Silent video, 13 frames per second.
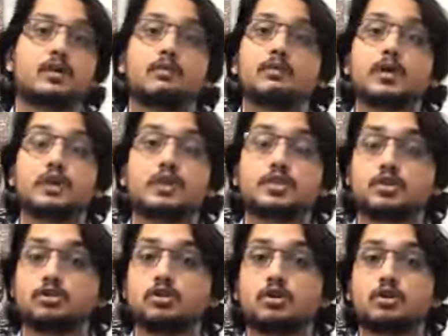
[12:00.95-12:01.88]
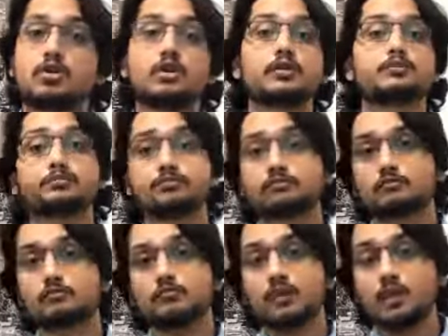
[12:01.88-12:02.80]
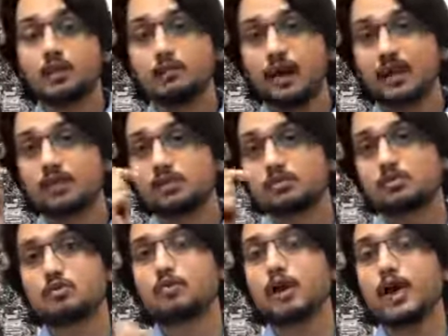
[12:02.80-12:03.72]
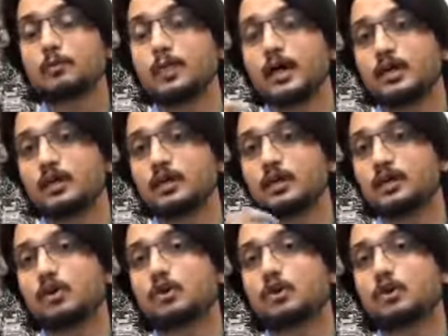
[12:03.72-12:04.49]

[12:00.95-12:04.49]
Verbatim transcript: why my english is not good my school and my uh,